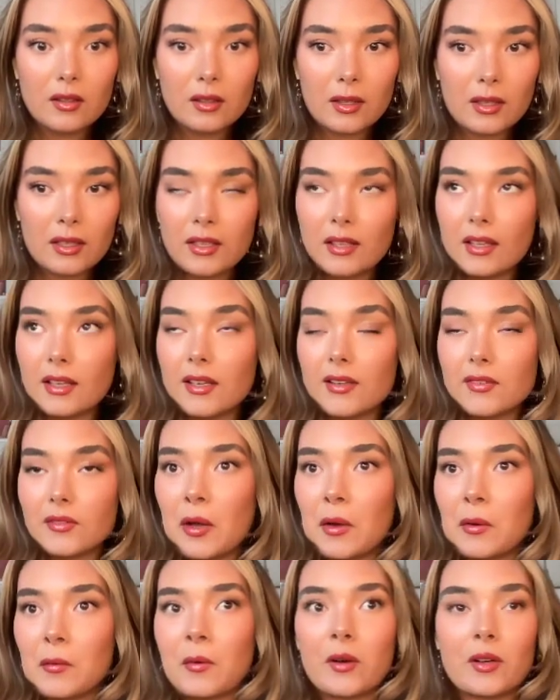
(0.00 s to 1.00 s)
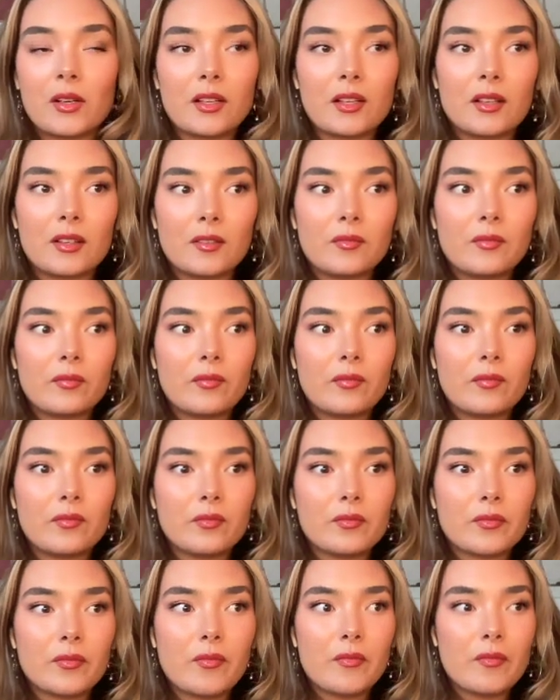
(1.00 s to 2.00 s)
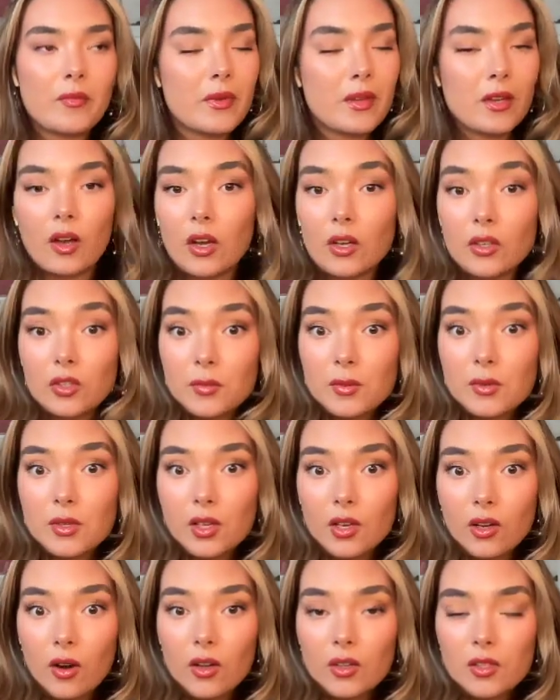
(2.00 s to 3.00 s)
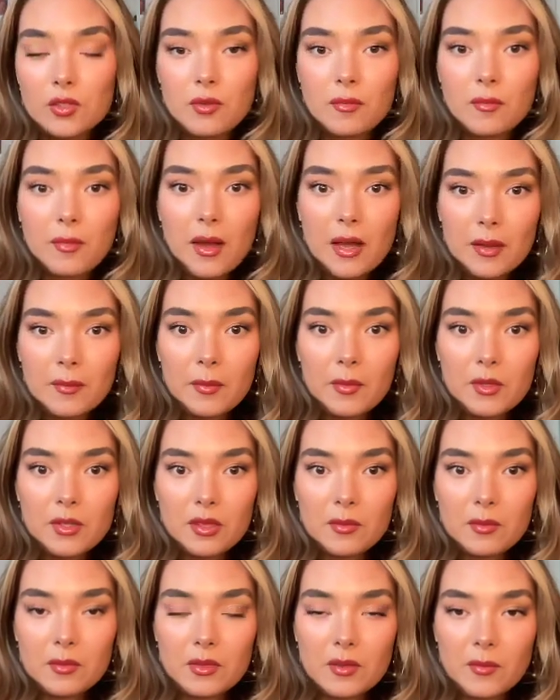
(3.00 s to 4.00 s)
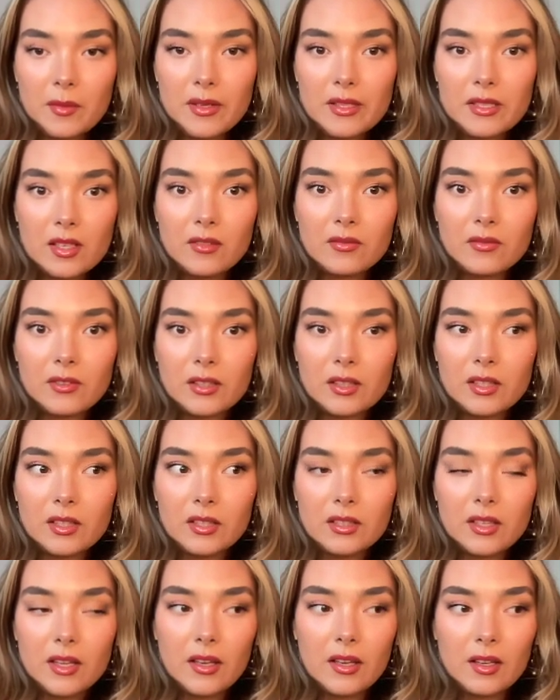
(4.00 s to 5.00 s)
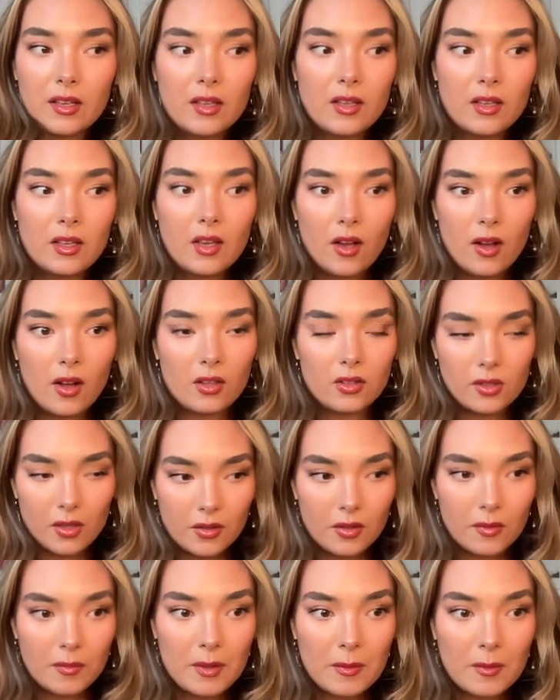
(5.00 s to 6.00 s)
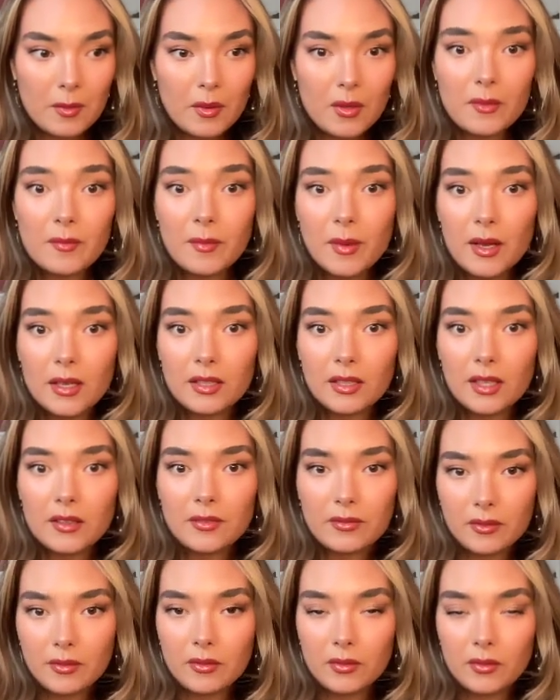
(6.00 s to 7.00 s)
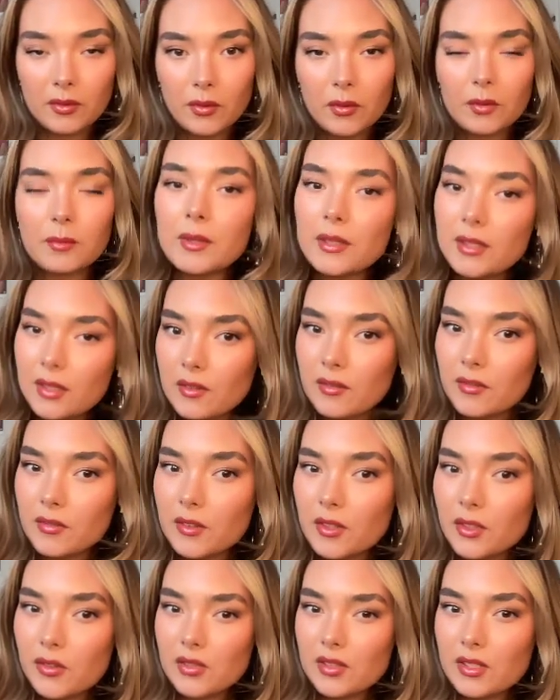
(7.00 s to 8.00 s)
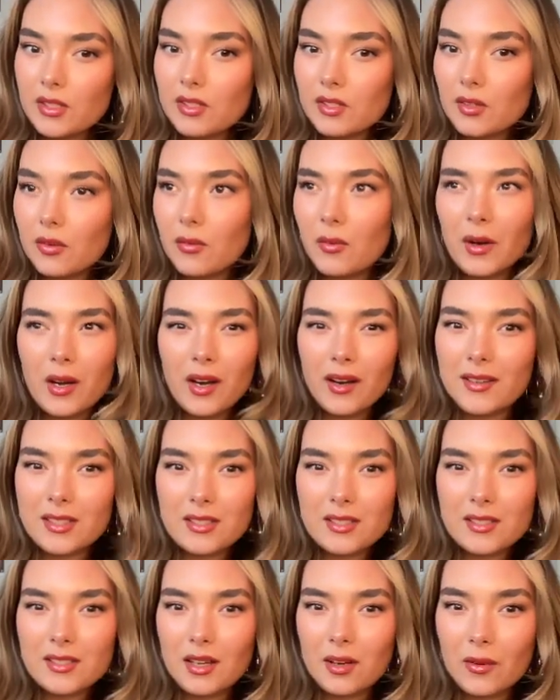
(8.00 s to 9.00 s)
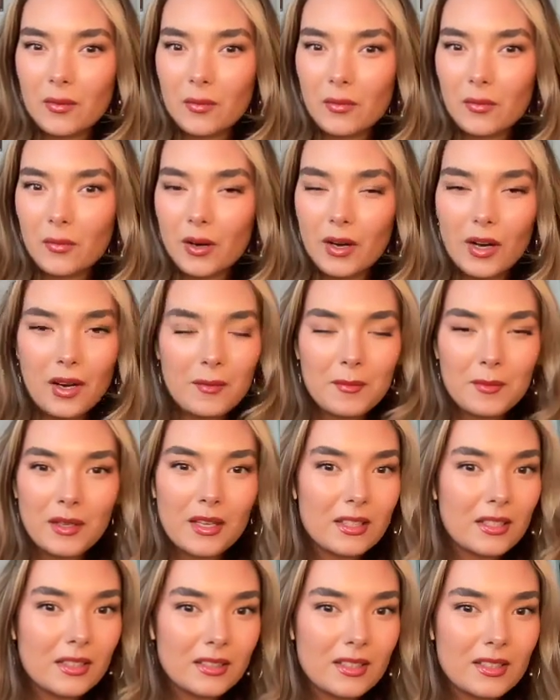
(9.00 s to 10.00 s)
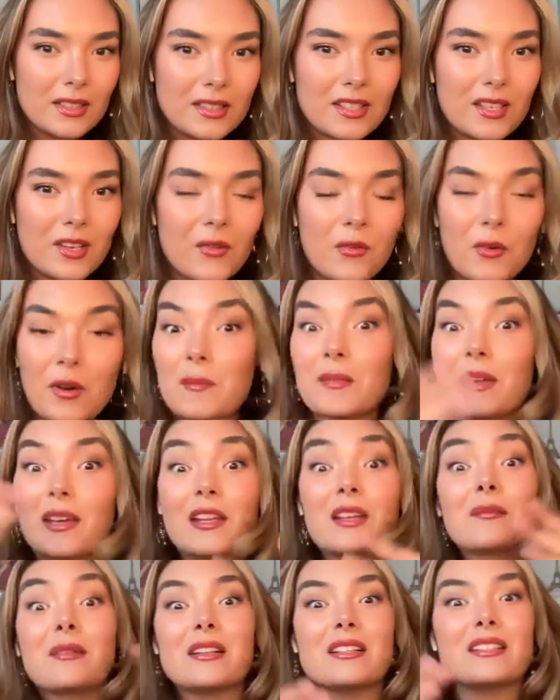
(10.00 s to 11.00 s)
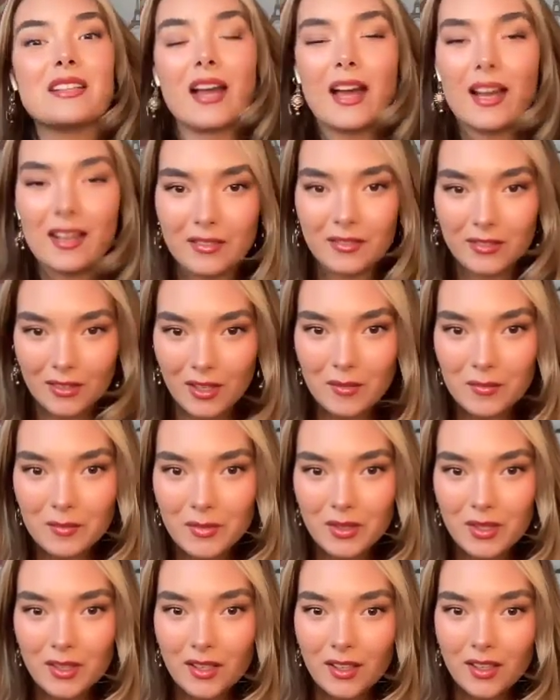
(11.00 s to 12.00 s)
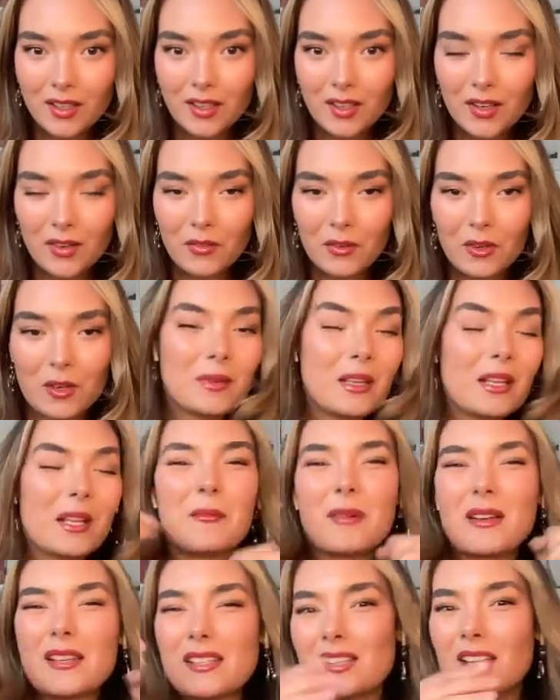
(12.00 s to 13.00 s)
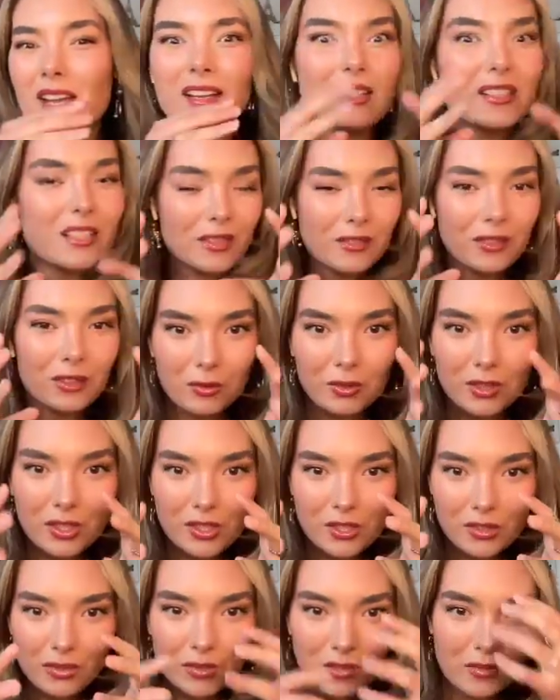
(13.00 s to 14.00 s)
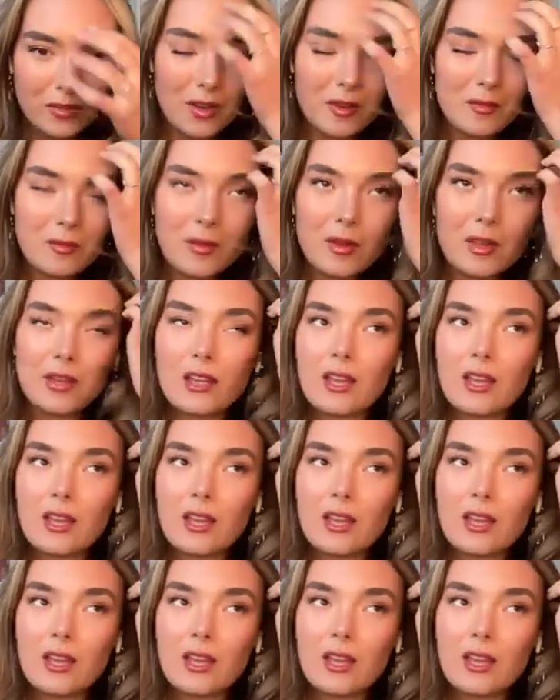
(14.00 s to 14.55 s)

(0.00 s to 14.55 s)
Like if I were to be 100% honest with my perception of myself, I think that a lot of the people in my life would be confused as to where I'm getting this, where I'm getting my data from, where I'm getting my scientific research from.